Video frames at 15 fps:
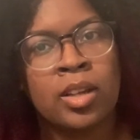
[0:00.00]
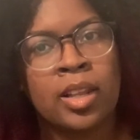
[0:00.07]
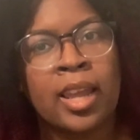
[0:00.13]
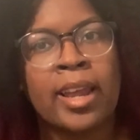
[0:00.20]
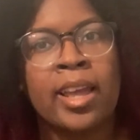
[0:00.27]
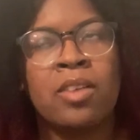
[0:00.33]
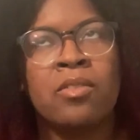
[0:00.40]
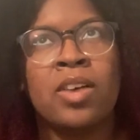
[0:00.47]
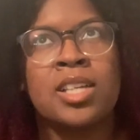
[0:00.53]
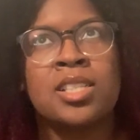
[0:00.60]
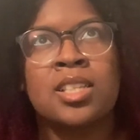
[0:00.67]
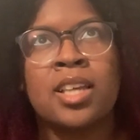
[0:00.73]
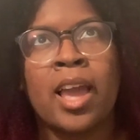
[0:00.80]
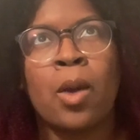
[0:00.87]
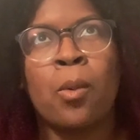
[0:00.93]
Like,
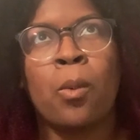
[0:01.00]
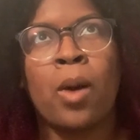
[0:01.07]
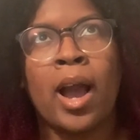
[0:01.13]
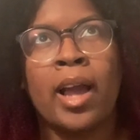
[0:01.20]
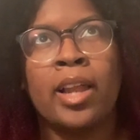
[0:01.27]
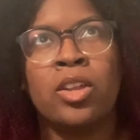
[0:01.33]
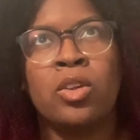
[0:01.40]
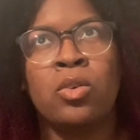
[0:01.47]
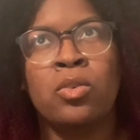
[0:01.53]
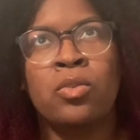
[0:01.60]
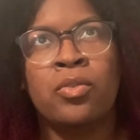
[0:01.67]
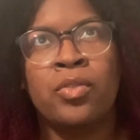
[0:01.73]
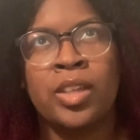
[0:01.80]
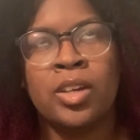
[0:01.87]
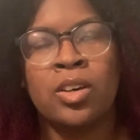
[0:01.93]
investigate why you
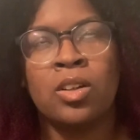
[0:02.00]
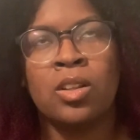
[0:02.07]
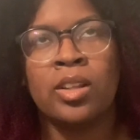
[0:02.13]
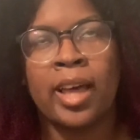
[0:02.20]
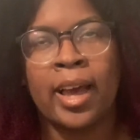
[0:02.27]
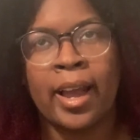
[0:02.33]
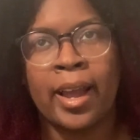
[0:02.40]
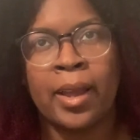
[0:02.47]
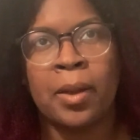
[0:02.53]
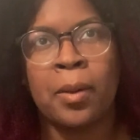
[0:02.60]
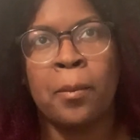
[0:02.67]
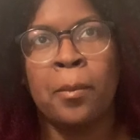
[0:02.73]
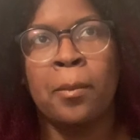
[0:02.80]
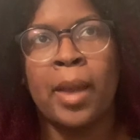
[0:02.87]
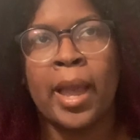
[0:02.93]
feel like
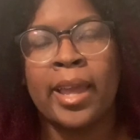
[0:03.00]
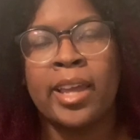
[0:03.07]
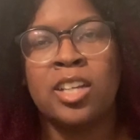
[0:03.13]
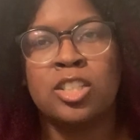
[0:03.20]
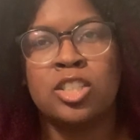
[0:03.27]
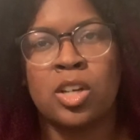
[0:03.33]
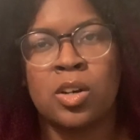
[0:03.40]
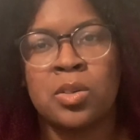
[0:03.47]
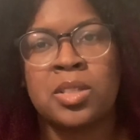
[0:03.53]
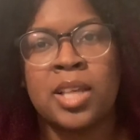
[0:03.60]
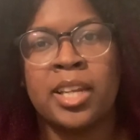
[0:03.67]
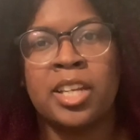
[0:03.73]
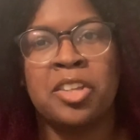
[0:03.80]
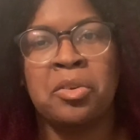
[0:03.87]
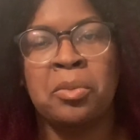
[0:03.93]
making jokes
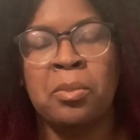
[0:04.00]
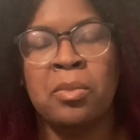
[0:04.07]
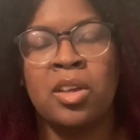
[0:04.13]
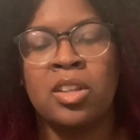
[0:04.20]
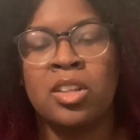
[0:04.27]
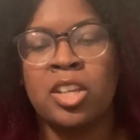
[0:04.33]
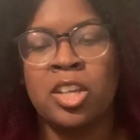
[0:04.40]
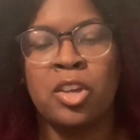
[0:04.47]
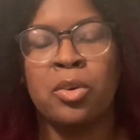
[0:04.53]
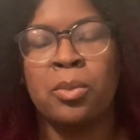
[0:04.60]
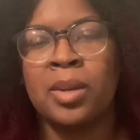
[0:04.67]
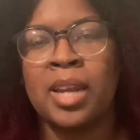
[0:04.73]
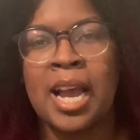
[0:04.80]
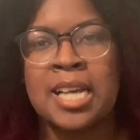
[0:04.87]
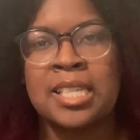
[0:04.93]
that
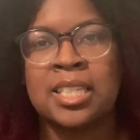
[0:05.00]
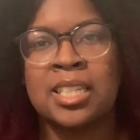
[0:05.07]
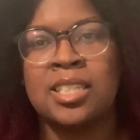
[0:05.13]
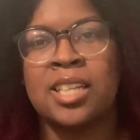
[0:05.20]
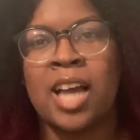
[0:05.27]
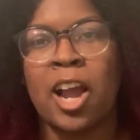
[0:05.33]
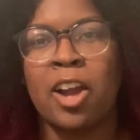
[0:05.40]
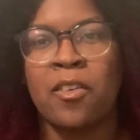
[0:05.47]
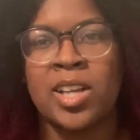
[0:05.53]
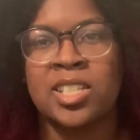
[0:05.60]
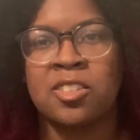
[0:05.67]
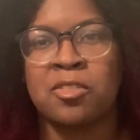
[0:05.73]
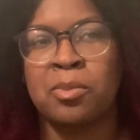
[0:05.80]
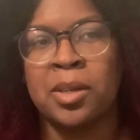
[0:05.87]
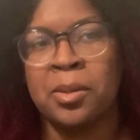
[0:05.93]
dehumanize an entire
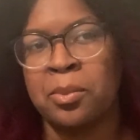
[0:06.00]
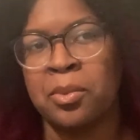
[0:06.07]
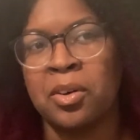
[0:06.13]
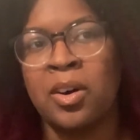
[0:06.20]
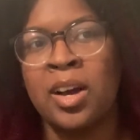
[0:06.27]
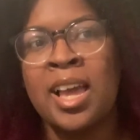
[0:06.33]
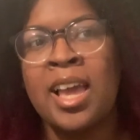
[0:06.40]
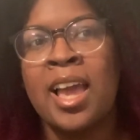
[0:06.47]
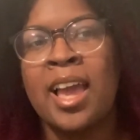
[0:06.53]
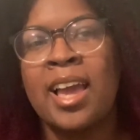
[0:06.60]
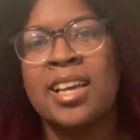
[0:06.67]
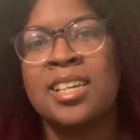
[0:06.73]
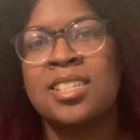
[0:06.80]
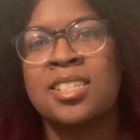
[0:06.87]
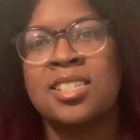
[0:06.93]
race of people
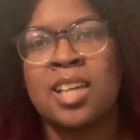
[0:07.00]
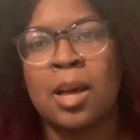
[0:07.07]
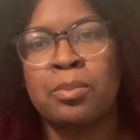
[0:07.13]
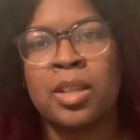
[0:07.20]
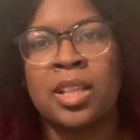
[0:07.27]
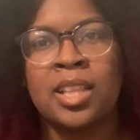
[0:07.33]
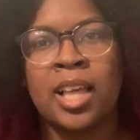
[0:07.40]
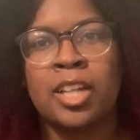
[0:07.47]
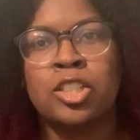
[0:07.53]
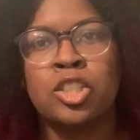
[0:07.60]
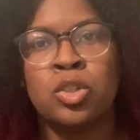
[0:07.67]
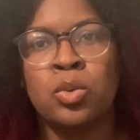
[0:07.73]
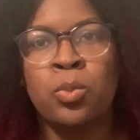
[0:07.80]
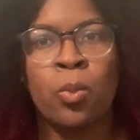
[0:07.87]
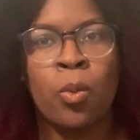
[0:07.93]
is something
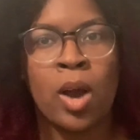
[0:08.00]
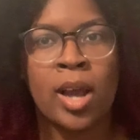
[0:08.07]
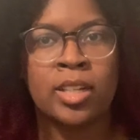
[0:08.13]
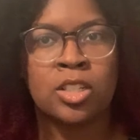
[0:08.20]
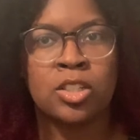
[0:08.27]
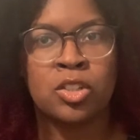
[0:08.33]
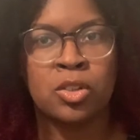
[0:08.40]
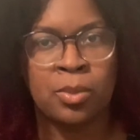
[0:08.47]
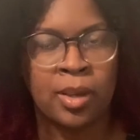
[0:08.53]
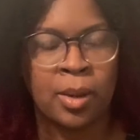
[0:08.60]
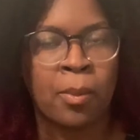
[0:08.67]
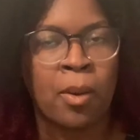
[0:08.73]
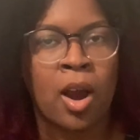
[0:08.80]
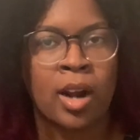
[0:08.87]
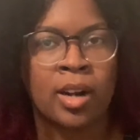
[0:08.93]
that you want to be a
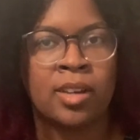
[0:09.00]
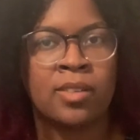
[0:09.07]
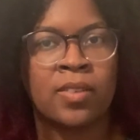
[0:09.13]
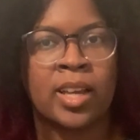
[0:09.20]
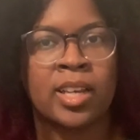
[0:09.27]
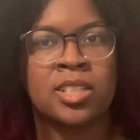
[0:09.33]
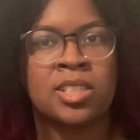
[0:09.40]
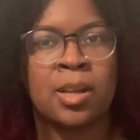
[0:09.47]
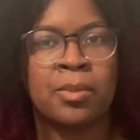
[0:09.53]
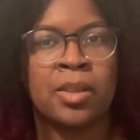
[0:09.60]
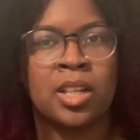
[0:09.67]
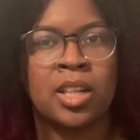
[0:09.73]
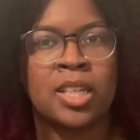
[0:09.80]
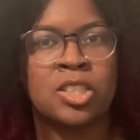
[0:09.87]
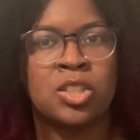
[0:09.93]
part of, like
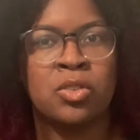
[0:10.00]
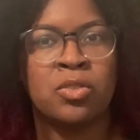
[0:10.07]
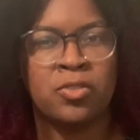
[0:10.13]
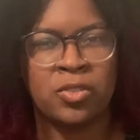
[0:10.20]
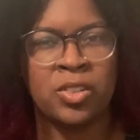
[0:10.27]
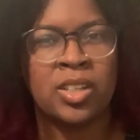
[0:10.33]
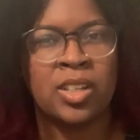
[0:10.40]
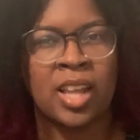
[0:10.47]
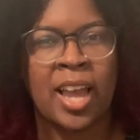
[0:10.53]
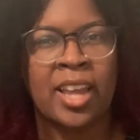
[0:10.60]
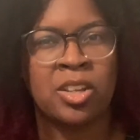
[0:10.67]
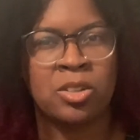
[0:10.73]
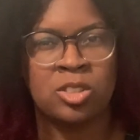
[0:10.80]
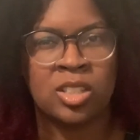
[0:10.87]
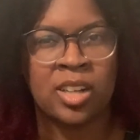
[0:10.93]
something that you feel
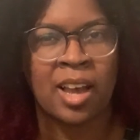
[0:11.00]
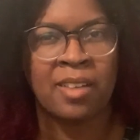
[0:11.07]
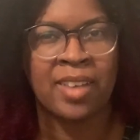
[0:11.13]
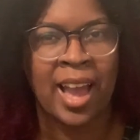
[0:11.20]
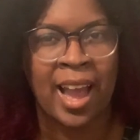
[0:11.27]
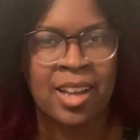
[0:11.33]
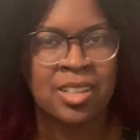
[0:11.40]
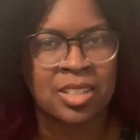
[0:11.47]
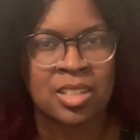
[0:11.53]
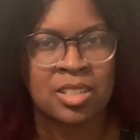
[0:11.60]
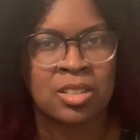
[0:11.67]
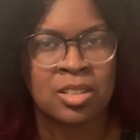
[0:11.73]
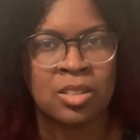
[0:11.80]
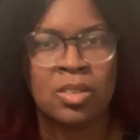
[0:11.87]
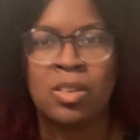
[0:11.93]
like you should have
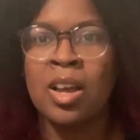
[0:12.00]
access to.